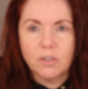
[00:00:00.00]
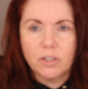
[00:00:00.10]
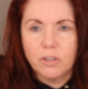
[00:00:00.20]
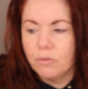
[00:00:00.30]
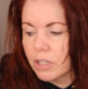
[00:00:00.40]

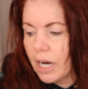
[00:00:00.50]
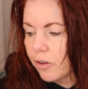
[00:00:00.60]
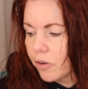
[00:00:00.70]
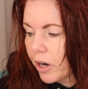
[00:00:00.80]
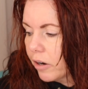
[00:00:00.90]
you
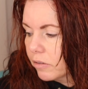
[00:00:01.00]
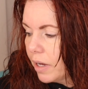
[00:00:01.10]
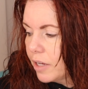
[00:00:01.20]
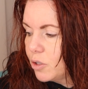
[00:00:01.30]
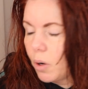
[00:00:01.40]
style your hair
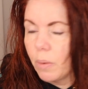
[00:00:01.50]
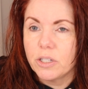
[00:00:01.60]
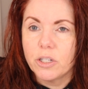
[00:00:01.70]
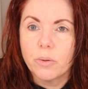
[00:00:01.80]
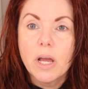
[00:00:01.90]
as you
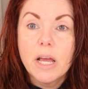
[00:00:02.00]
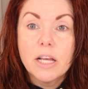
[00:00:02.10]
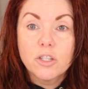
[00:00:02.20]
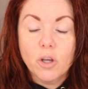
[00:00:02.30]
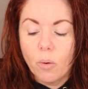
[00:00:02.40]
always do.
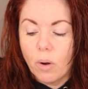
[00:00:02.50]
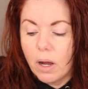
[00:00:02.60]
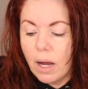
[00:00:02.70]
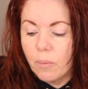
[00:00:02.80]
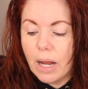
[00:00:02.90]
So
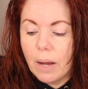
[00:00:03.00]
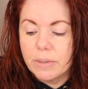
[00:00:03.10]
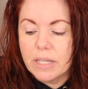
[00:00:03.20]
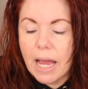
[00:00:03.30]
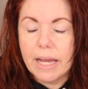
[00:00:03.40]
what I
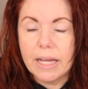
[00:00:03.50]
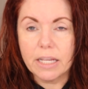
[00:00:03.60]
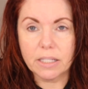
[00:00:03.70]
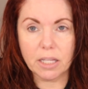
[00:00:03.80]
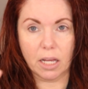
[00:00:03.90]
would say
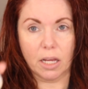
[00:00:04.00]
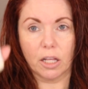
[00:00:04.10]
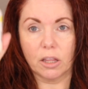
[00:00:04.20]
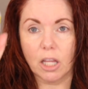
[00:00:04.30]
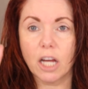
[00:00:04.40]
is
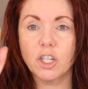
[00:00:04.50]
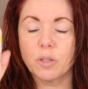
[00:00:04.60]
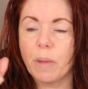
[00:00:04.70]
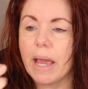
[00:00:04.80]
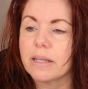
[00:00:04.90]

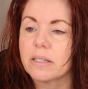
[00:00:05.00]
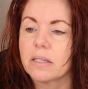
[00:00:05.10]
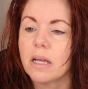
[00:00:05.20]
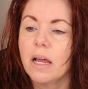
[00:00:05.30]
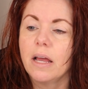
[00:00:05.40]
Lush
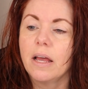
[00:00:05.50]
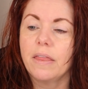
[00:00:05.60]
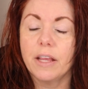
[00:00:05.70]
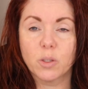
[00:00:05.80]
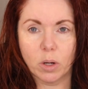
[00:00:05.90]
makes
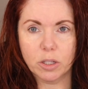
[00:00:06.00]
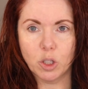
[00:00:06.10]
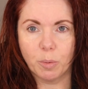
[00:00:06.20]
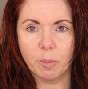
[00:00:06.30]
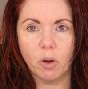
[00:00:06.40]
this one,
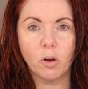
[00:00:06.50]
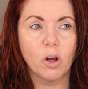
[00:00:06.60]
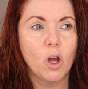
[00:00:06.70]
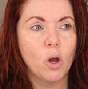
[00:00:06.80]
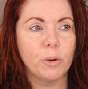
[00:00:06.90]
Super
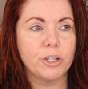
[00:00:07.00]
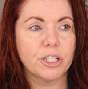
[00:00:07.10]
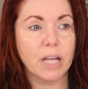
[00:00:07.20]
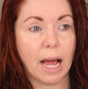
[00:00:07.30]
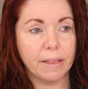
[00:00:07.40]
Milk, which
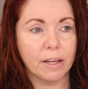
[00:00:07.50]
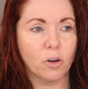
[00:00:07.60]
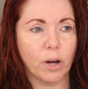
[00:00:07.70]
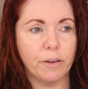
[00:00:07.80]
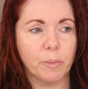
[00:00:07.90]
is, I think,
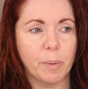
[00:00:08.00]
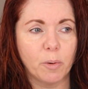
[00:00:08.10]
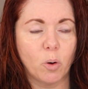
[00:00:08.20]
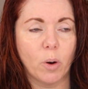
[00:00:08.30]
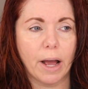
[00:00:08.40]
great for
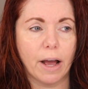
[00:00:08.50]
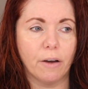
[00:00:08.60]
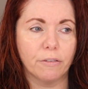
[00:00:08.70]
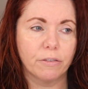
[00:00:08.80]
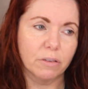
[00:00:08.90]
people who
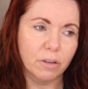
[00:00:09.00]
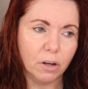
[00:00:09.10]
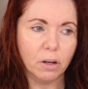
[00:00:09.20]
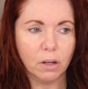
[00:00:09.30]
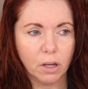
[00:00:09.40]
have
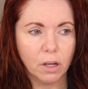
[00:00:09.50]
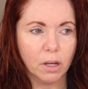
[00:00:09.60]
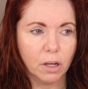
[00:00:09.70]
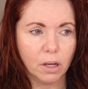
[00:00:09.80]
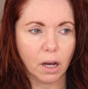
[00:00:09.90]

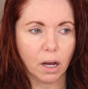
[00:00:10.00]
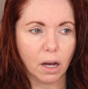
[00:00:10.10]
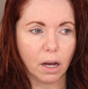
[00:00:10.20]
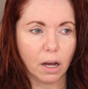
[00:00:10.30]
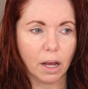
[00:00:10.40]

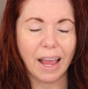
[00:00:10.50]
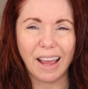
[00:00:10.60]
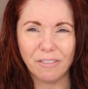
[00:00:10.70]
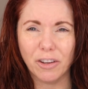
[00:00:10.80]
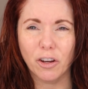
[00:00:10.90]

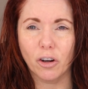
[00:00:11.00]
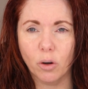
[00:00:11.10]
heavier,